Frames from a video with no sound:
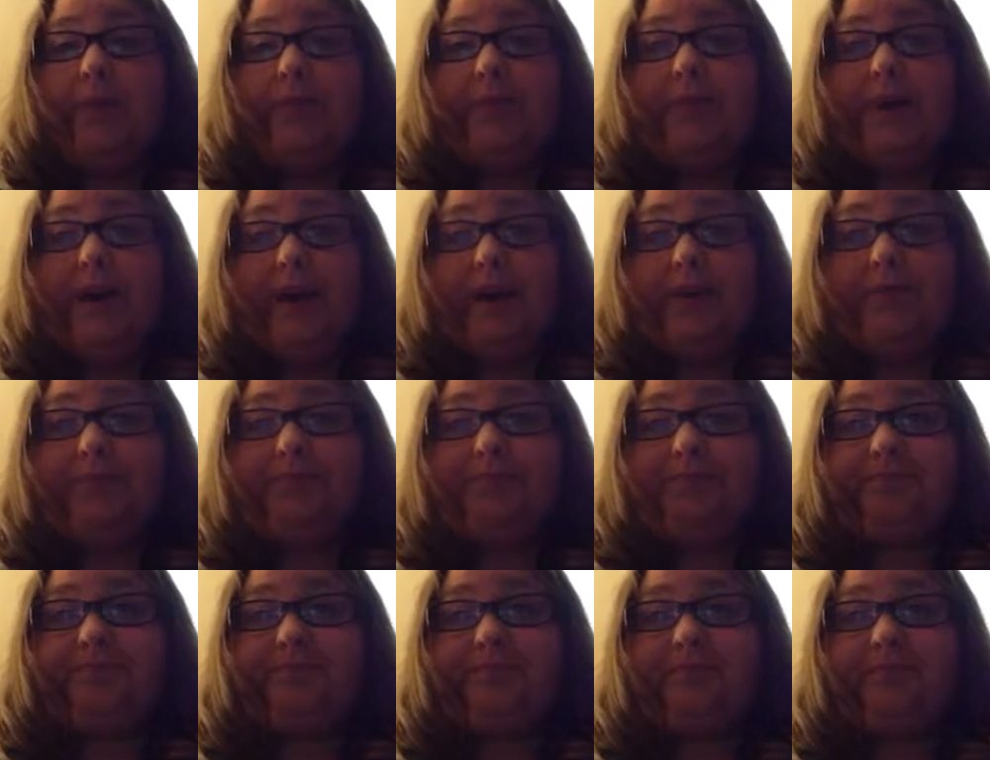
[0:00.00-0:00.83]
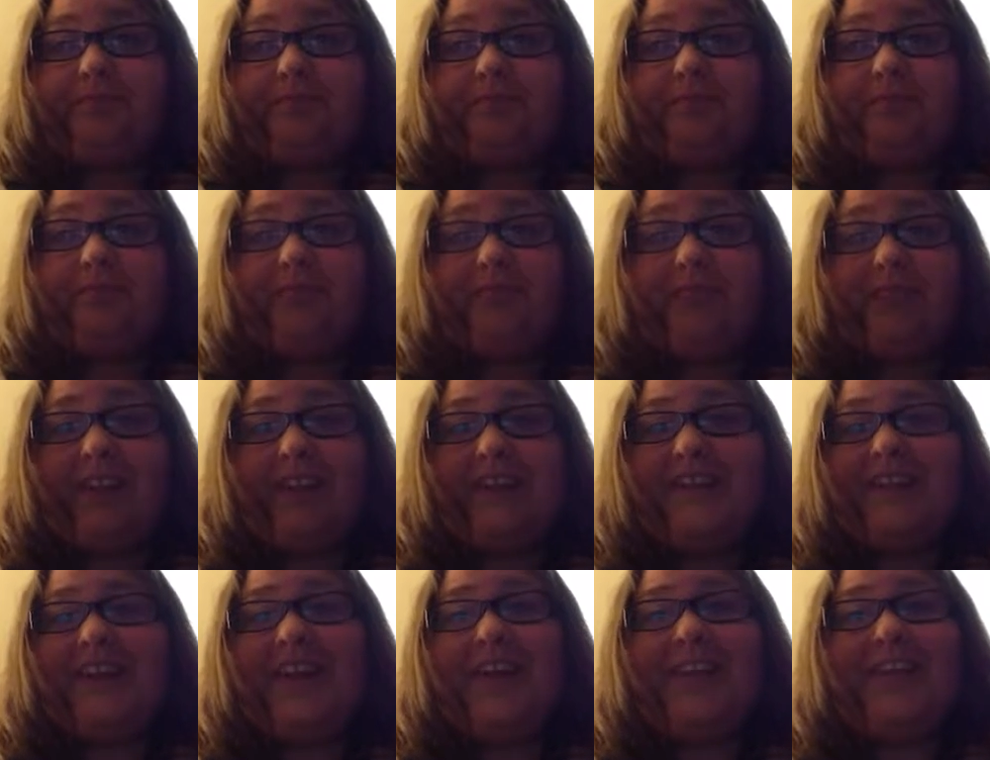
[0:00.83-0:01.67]
But
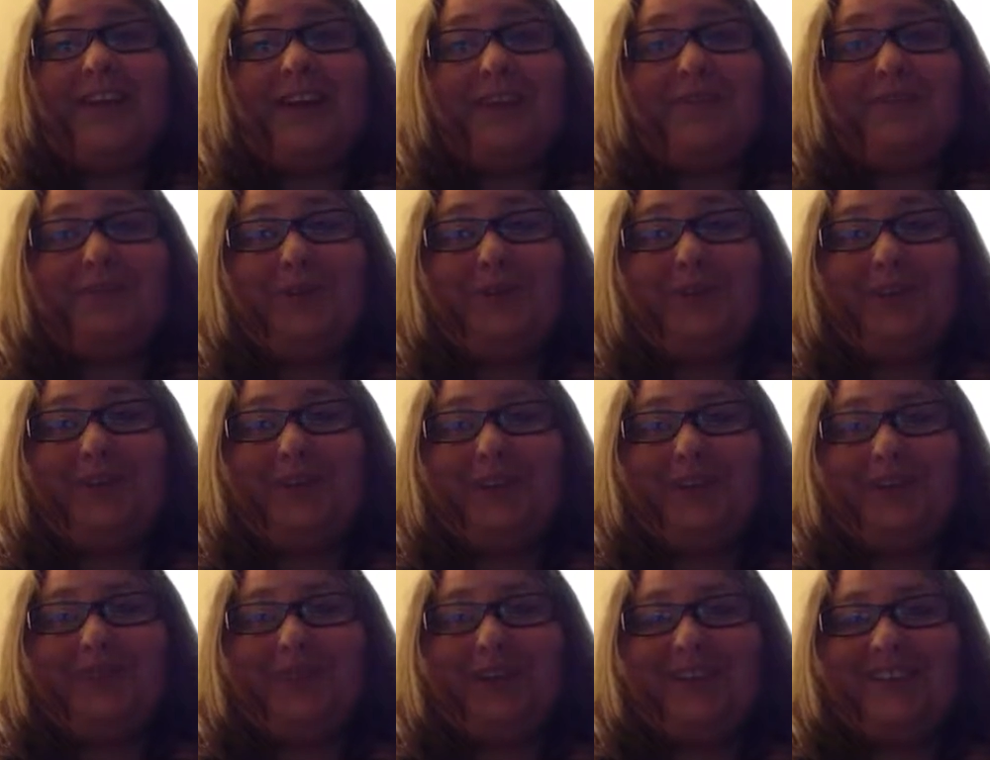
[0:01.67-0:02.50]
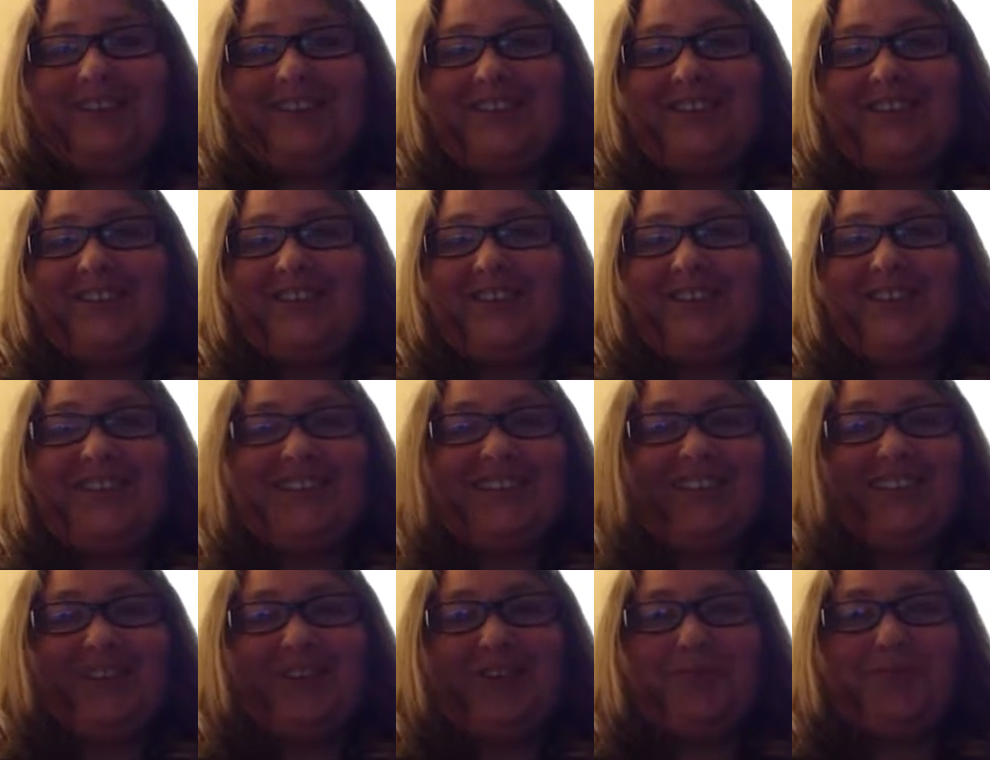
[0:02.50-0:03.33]
now that I'm older and wiser, it reads
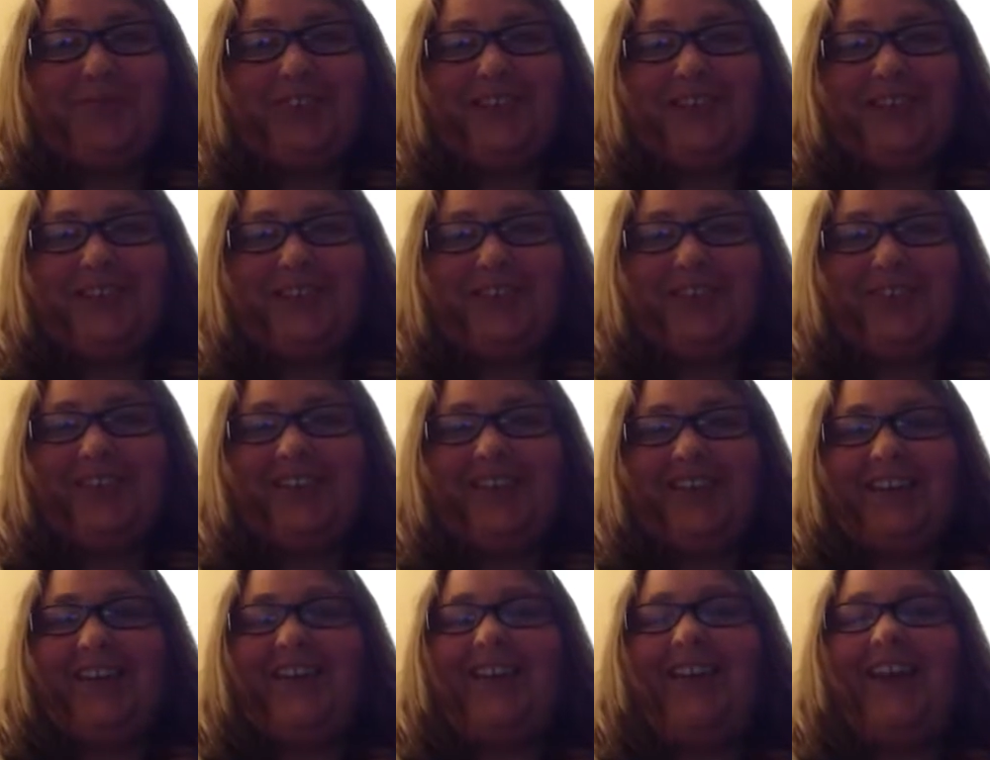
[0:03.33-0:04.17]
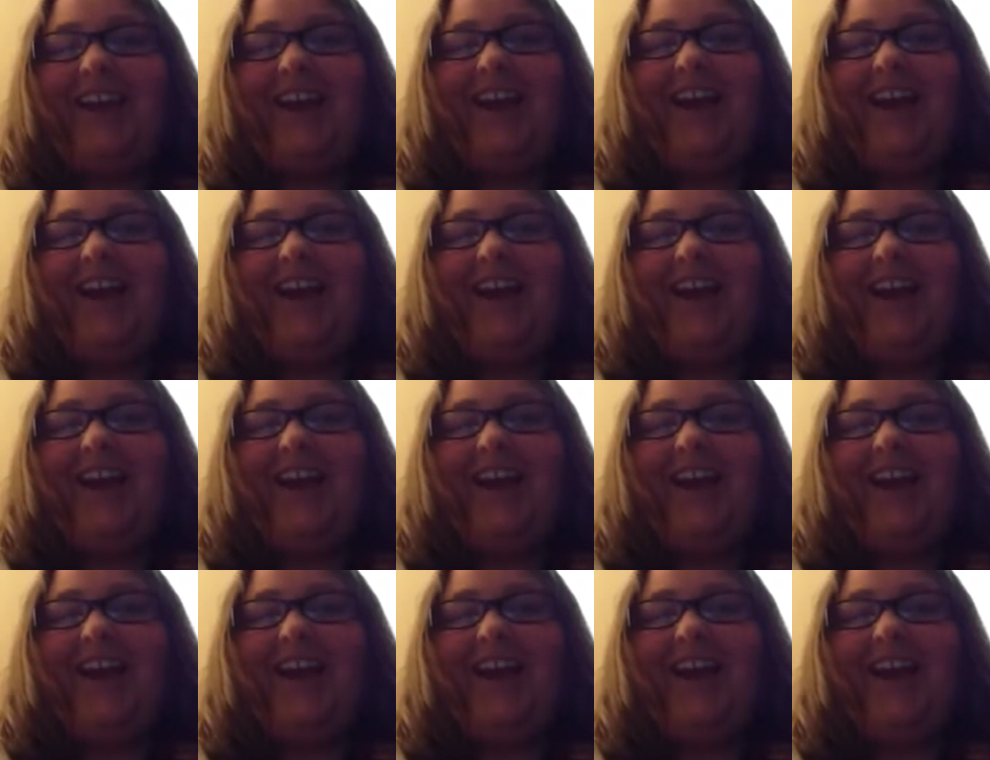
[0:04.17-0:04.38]
a little bit differently.